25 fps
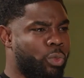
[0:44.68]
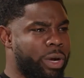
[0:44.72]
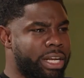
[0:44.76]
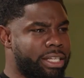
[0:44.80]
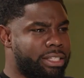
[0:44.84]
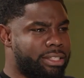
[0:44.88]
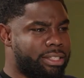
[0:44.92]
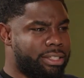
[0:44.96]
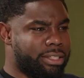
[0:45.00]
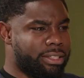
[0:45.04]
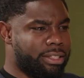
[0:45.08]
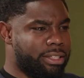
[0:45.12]

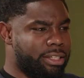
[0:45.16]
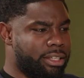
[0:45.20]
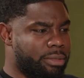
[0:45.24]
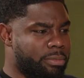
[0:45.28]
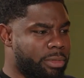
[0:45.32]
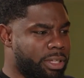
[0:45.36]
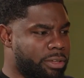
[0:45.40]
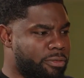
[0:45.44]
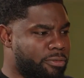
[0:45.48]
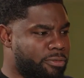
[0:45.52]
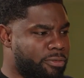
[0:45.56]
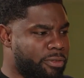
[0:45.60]
Witsel in the
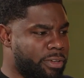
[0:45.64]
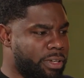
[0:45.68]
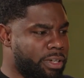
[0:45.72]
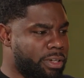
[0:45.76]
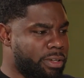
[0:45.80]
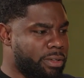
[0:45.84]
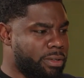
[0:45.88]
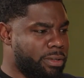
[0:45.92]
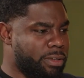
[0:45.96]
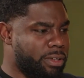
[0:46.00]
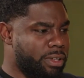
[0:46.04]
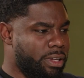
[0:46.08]

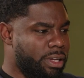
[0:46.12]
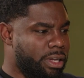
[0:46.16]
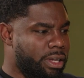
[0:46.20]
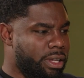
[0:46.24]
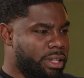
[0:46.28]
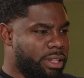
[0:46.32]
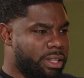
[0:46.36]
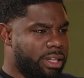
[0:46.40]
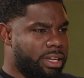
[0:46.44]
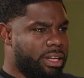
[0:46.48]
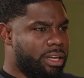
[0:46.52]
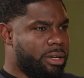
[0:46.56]
midfield,
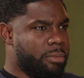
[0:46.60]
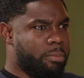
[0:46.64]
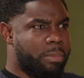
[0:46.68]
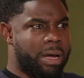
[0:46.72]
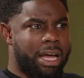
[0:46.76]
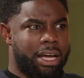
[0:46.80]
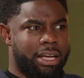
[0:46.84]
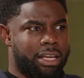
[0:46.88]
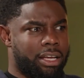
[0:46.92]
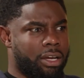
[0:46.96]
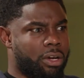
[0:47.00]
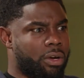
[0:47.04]
then at the
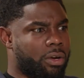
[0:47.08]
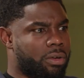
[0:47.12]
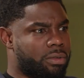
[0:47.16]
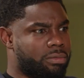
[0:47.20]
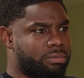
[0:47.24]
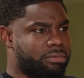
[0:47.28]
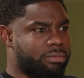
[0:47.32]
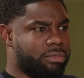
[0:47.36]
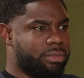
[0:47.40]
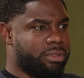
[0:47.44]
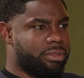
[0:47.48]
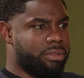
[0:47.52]
back you got
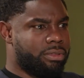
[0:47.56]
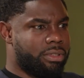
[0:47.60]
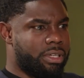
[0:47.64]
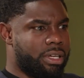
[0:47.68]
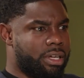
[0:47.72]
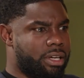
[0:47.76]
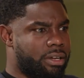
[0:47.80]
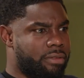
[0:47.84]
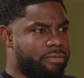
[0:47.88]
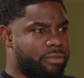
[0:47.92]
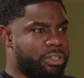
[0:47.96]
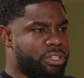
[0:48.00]

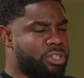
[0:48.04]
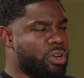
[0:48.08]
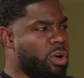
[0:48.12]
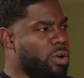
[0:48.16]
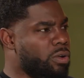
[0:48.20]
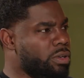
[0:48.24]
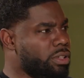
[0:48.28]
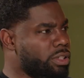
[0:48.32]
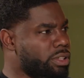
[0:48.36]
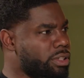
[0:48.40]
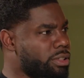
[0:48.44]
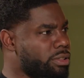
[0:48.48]

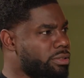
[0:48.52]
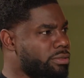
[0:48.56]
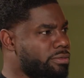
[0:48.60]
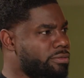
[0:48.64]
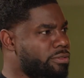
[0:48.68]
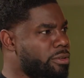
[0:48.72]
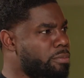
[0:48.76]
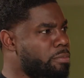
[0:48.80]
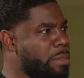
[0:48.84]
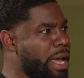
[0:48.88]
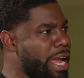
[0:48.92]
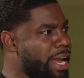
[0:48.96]
Vertonghen,
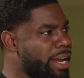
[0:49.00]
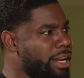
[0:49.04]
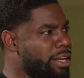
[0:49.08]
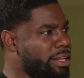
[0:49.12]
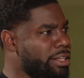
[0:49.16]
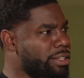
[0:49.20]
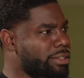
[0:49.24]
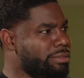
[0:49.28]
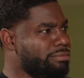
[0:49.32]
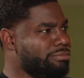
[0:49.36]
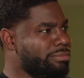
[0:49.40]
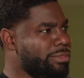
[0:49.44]

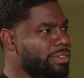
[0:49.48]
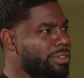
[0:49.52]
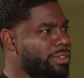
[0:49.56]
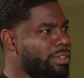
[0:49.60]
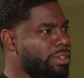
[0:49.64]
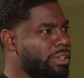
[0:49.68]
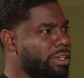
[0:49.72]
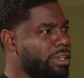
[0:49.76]
Vermaelen,